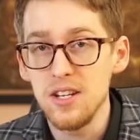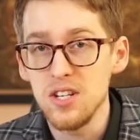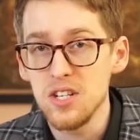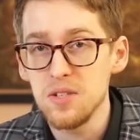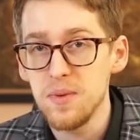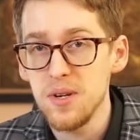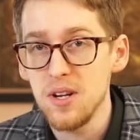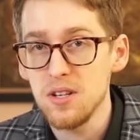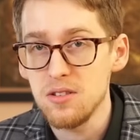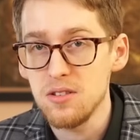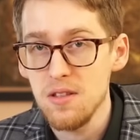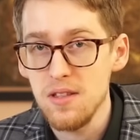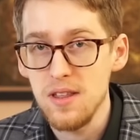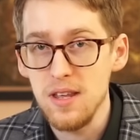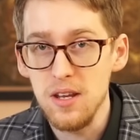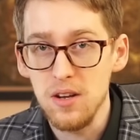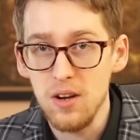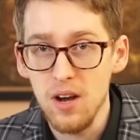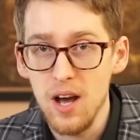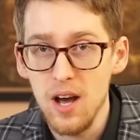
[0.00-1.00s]
just because of
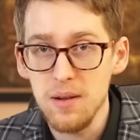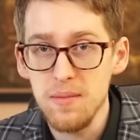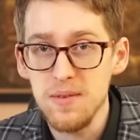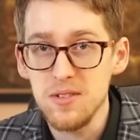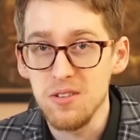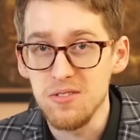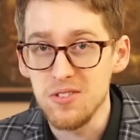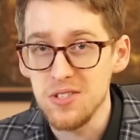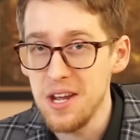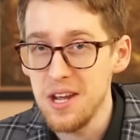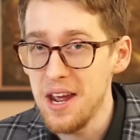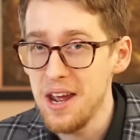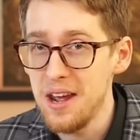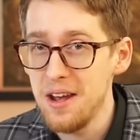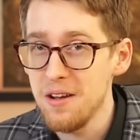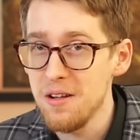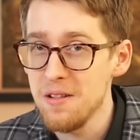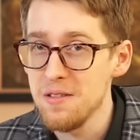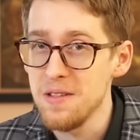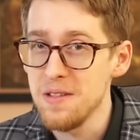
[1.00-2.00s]
the economies of
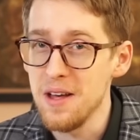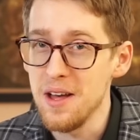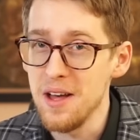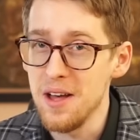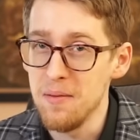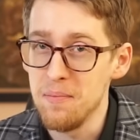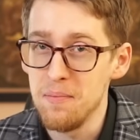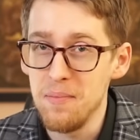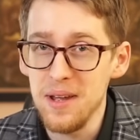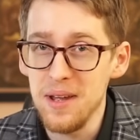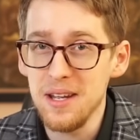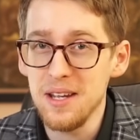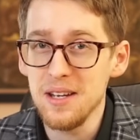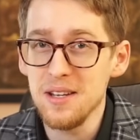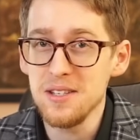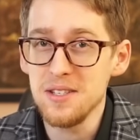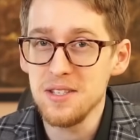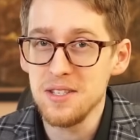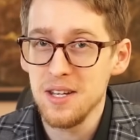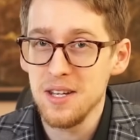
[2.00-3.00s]
scale, the
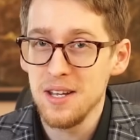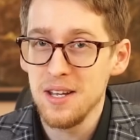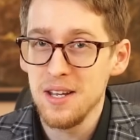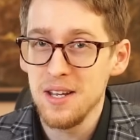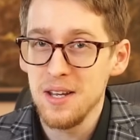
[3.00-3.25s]
biggest